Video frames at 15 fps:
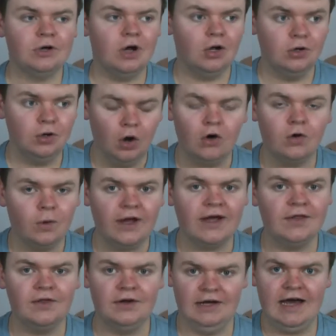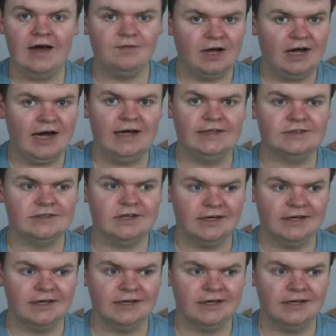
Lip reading: a lot quicker than it ever has,